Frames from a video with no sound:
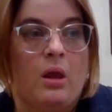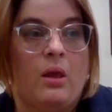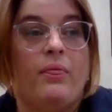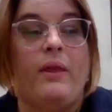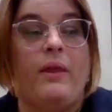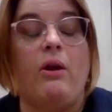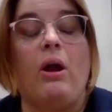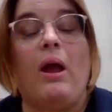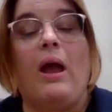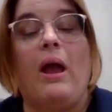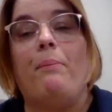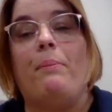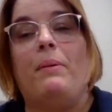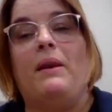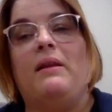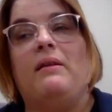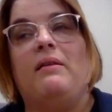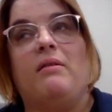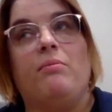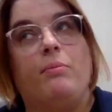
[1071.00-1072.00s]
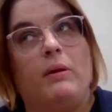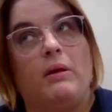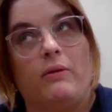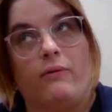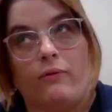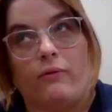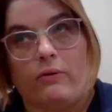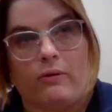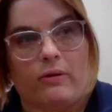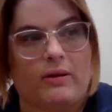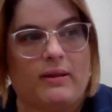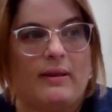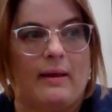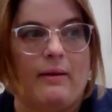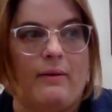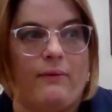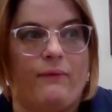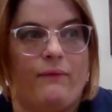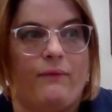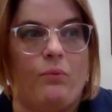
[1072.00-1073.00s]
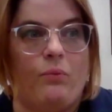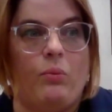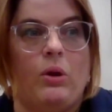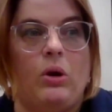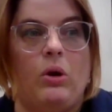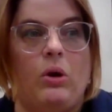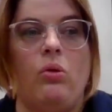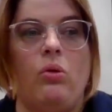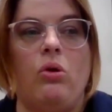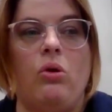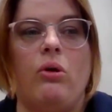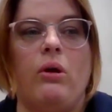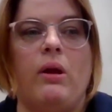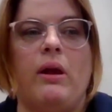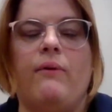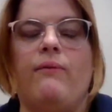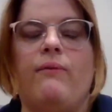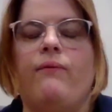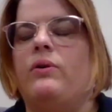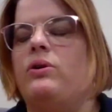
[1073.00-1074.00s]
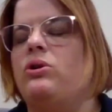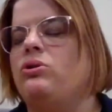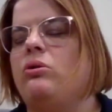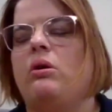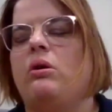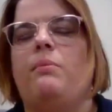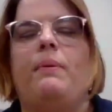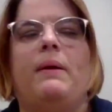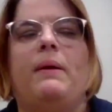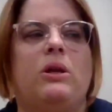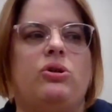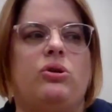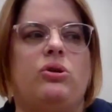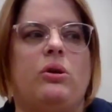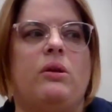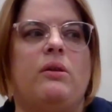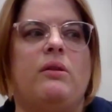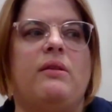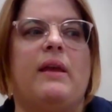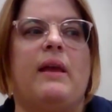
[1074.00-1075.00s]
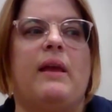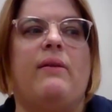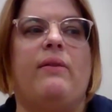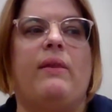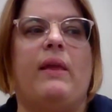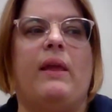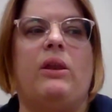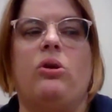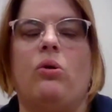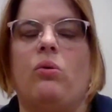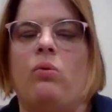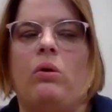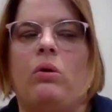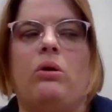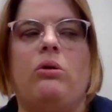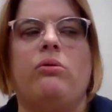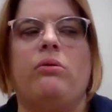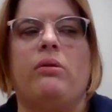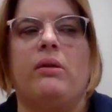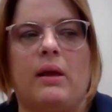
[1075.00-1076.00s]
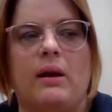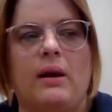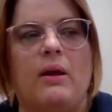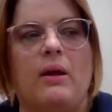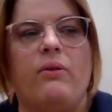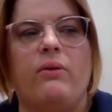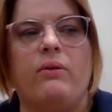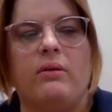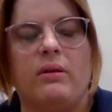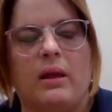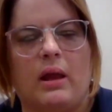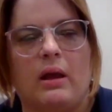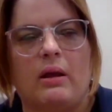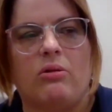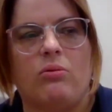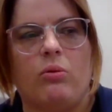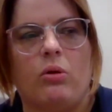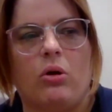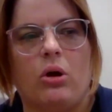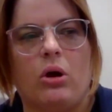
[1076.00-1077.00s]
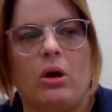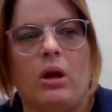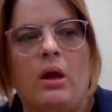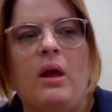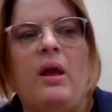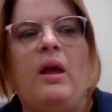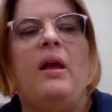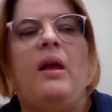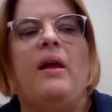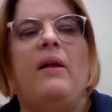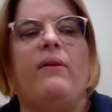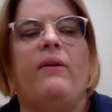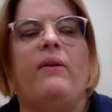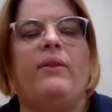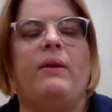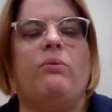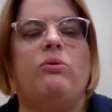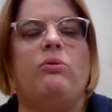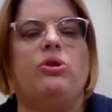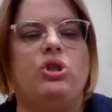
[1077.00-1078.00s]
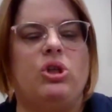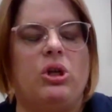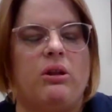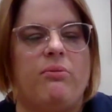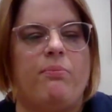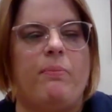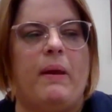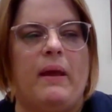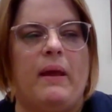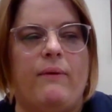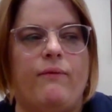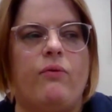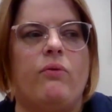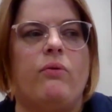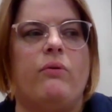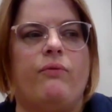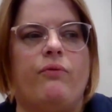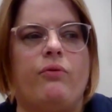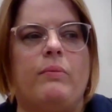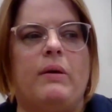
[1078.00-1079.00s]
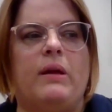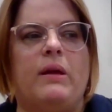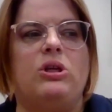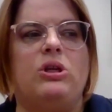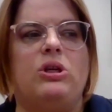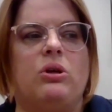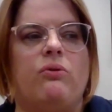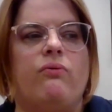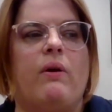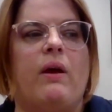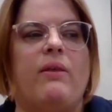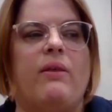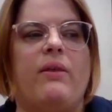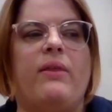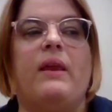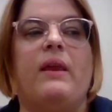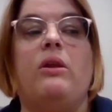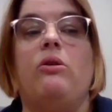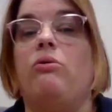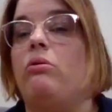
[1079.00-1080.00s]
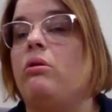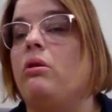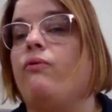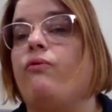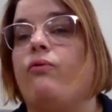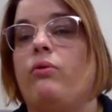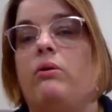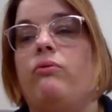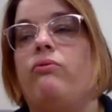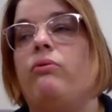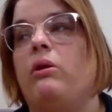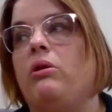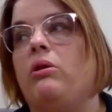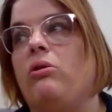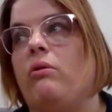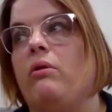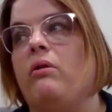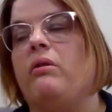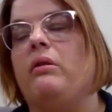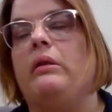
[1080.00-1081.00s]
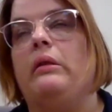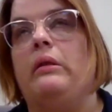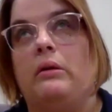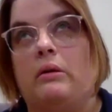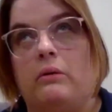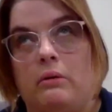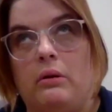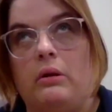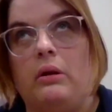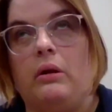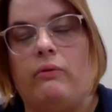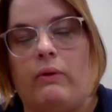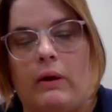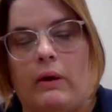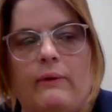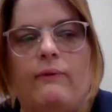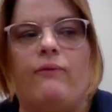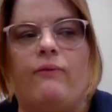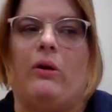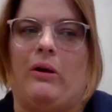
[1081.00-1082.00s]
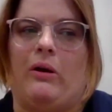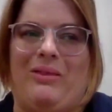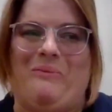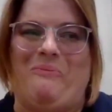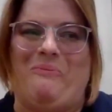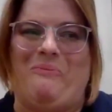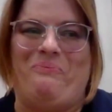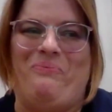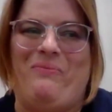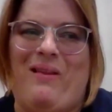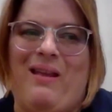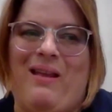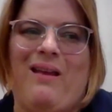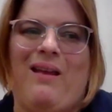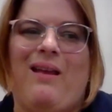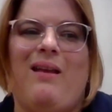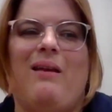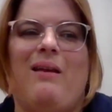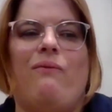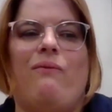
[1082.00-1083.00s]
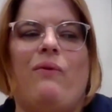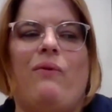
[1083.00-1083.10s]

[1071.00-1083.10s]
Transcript: Their happiness speaks for itself. We no longer hear frustrated patrons saying they don't understand how the stacks work and that they will just pay for information rather than use the free resource literally right in front of them. In